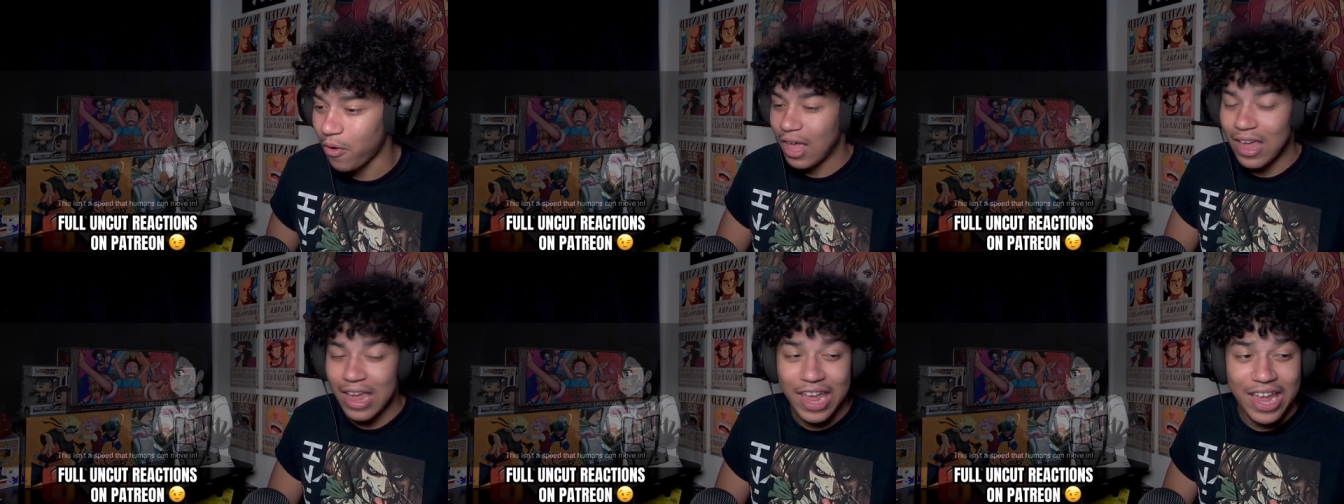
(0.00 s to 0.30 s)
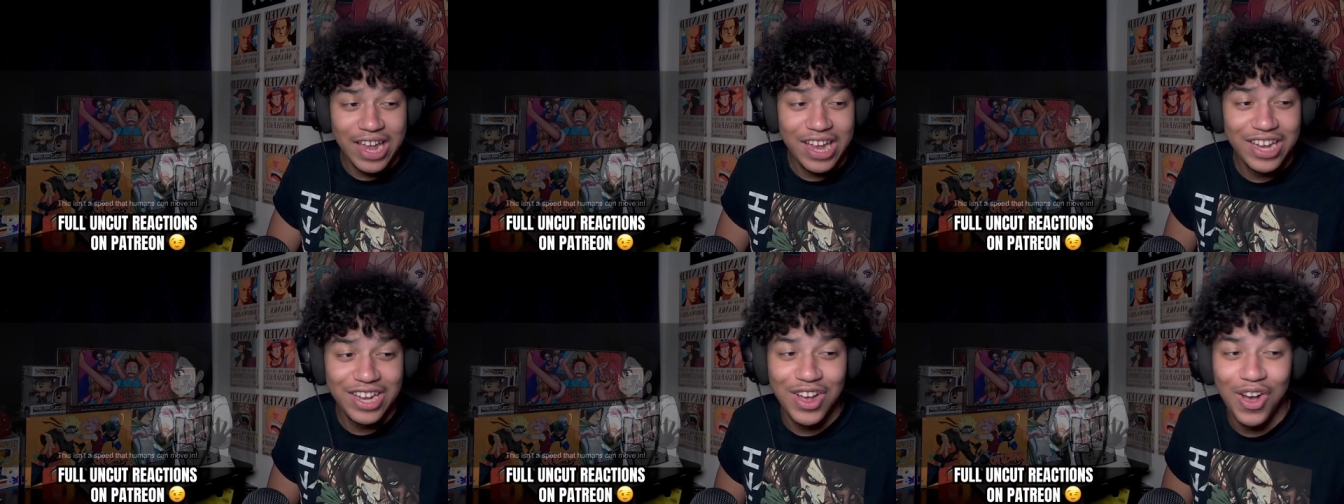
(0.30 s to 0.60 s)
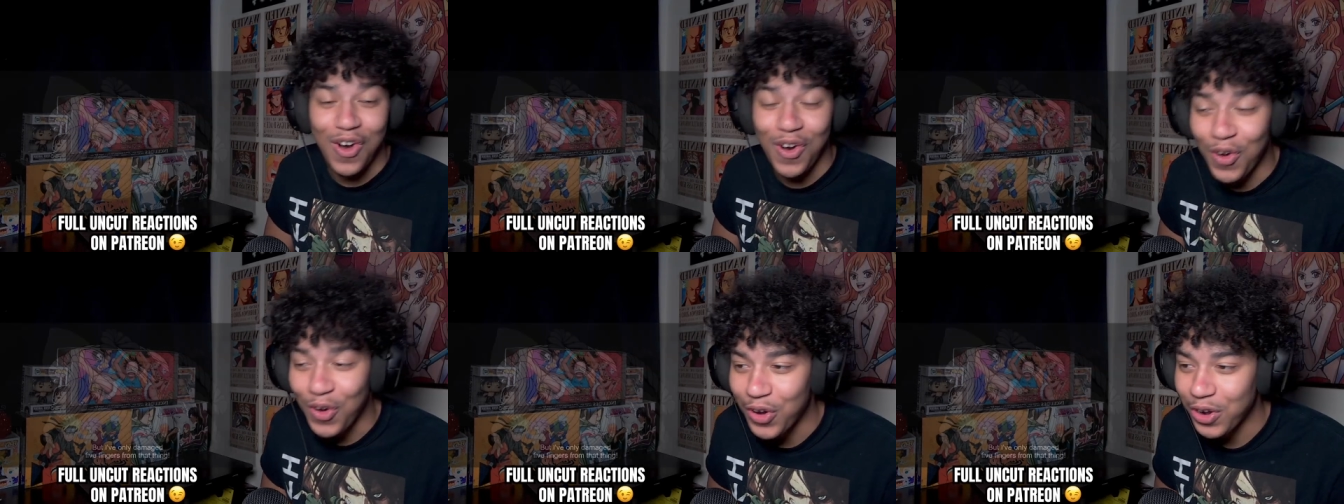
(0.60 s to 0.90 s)
He
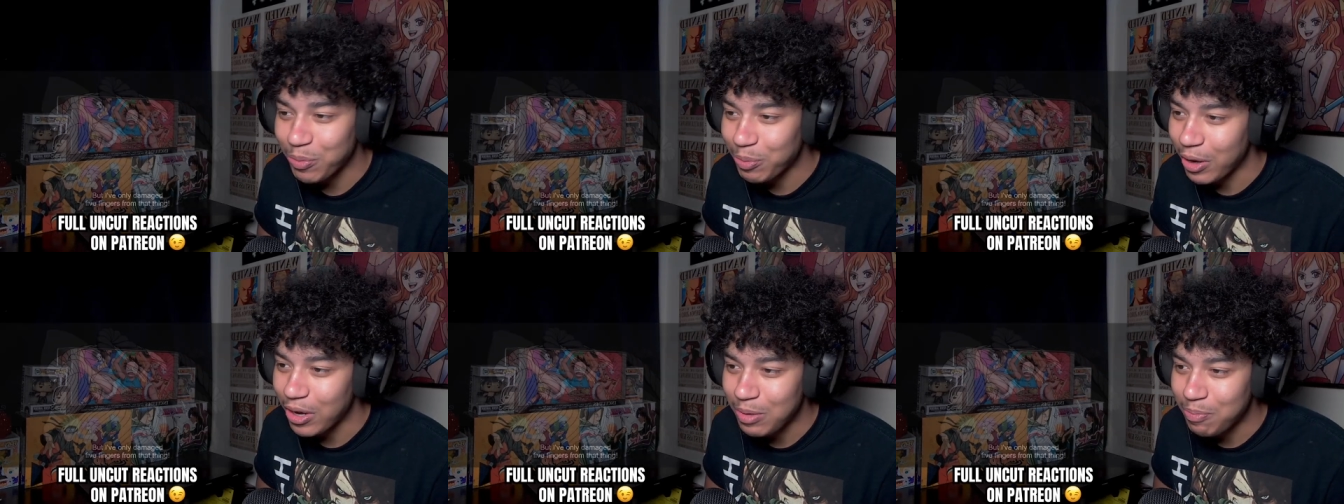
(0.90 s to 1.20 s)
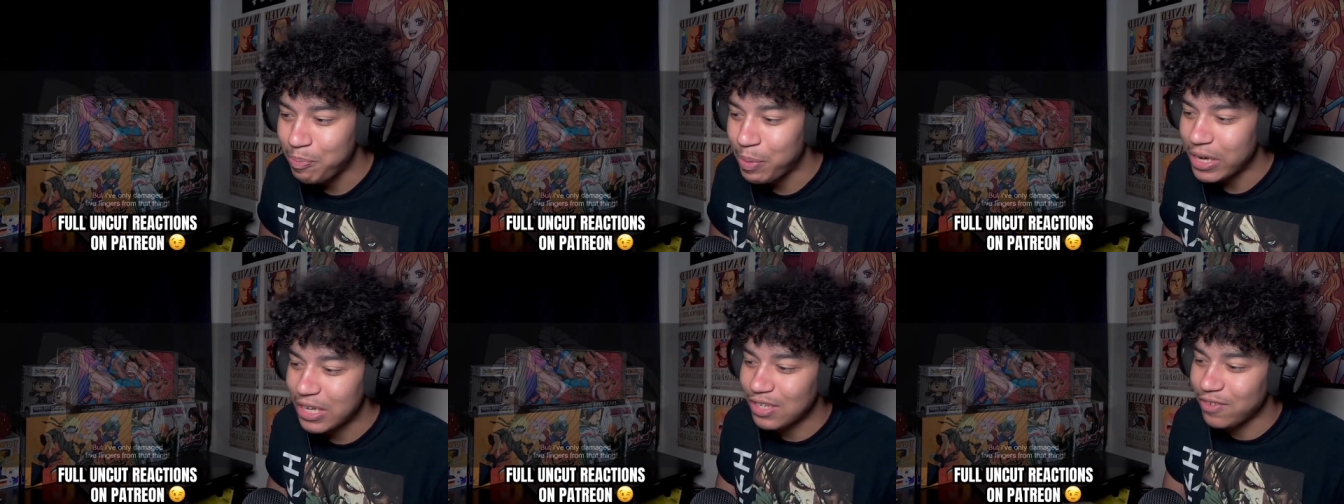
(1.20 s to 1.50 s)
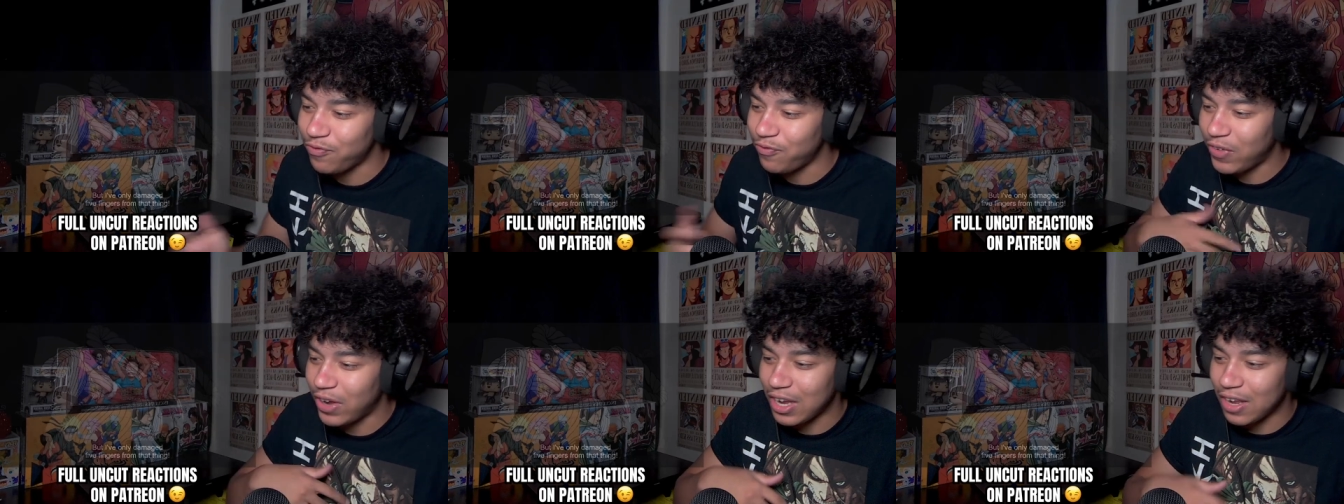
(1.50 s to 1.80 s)
cooked, bro. He bit his
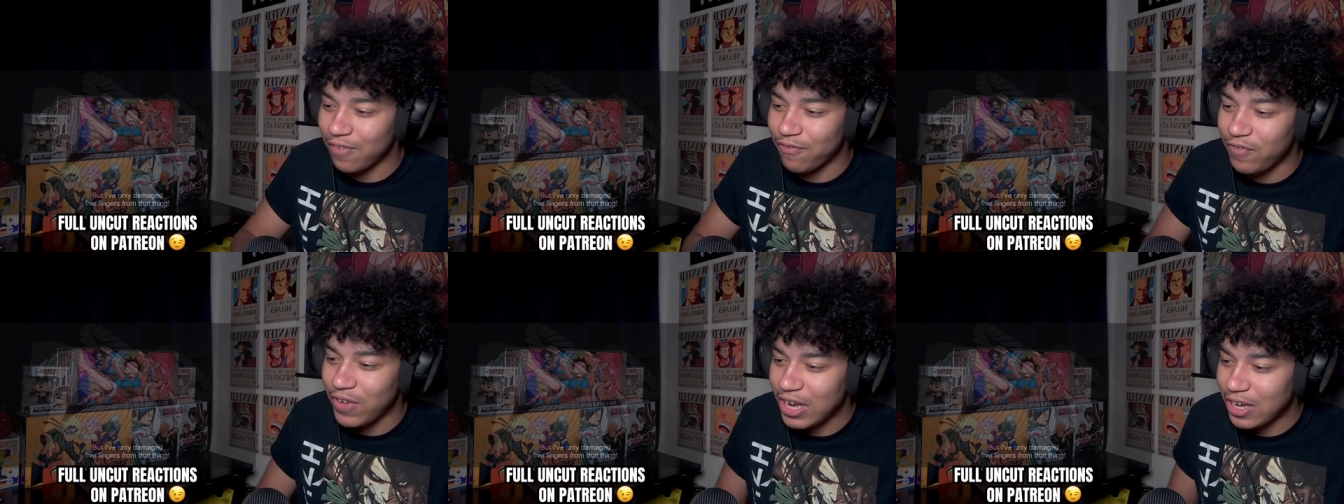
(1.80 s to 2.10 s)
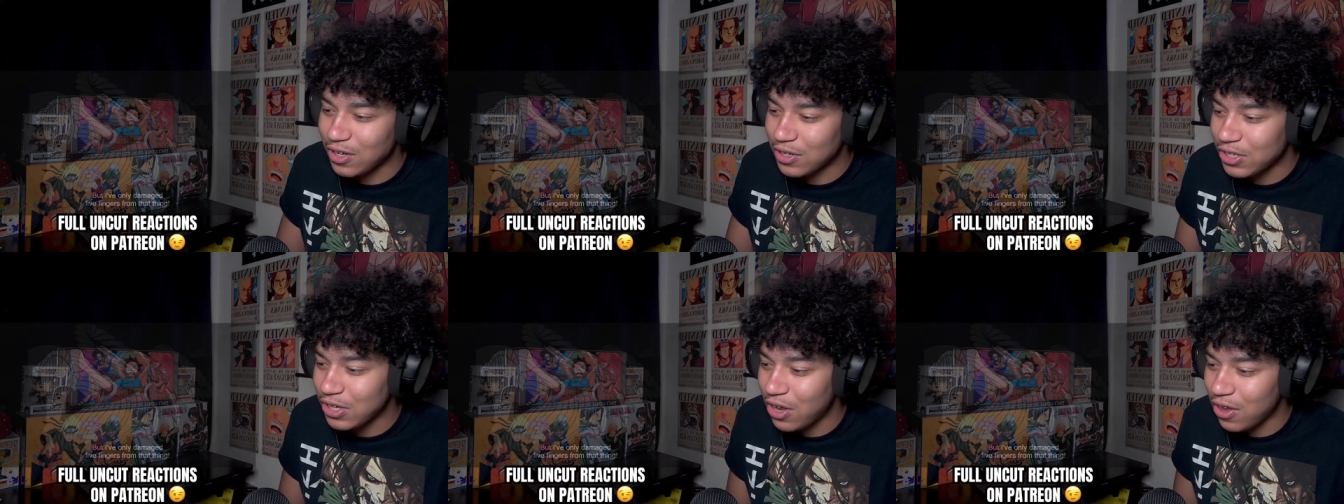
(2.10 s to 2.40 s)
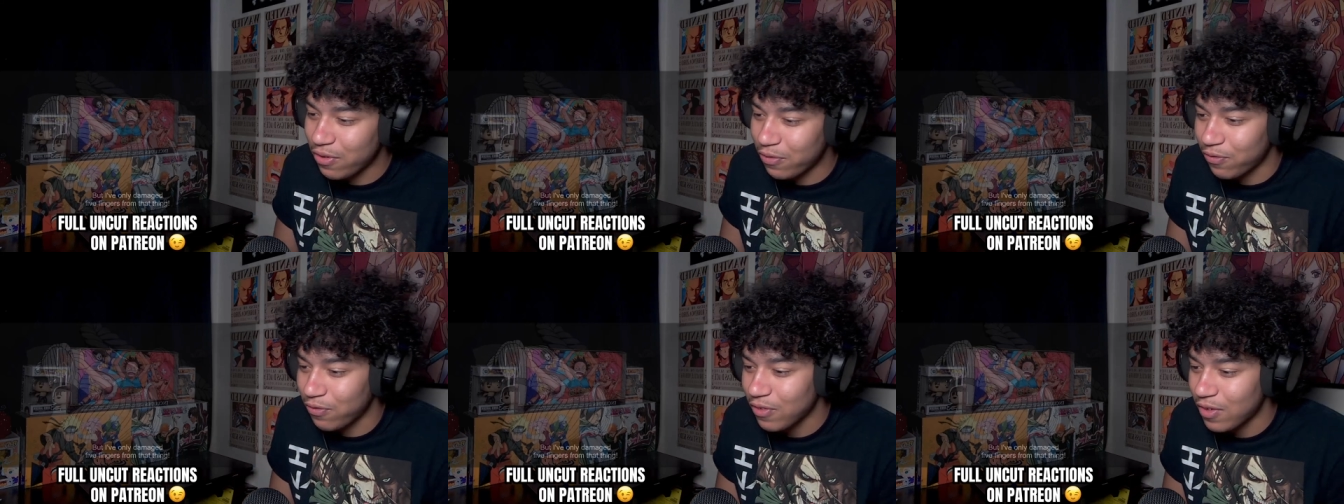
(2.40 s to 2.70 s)
fucking fingers
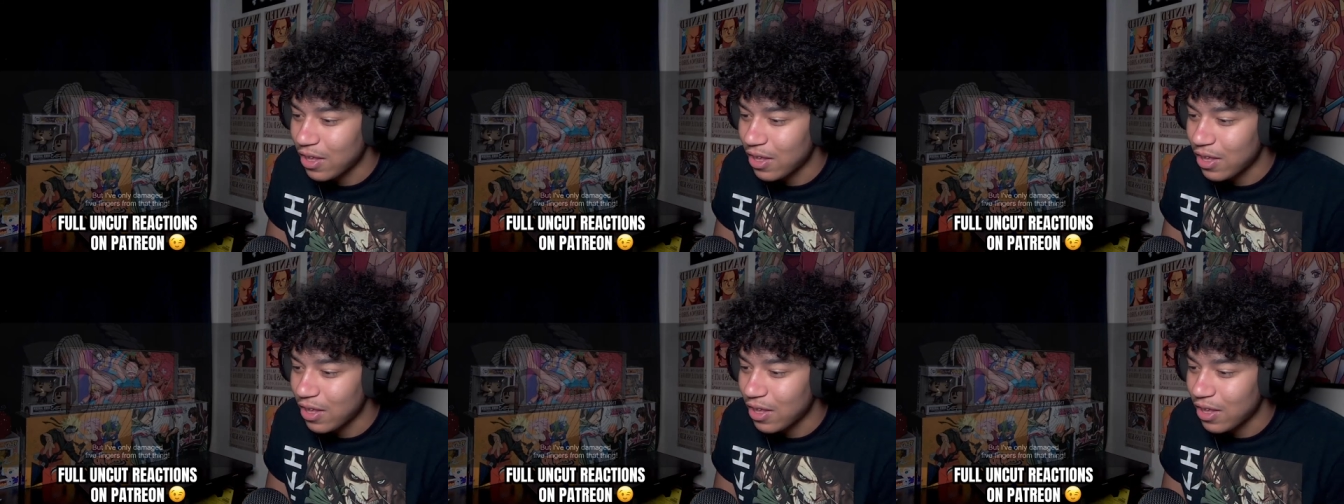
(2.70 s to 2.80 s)
off.